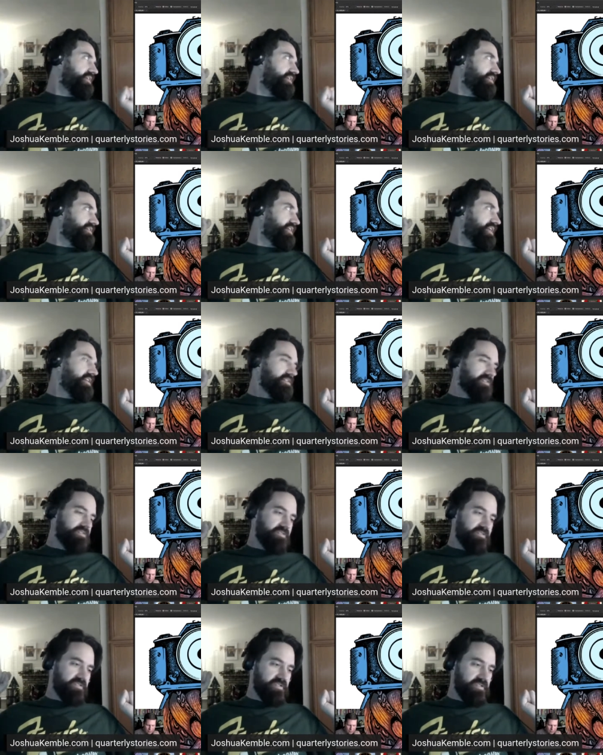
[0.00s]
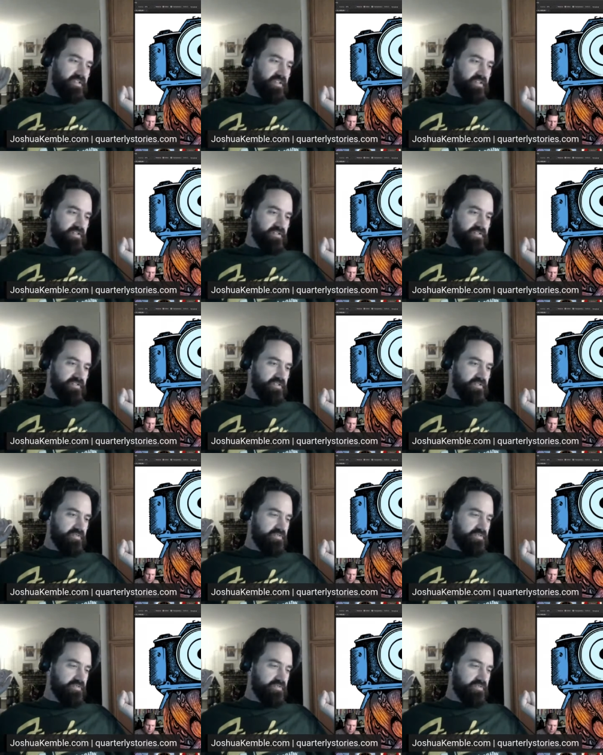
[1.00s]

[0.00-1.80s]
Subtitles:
Artcasters and here. So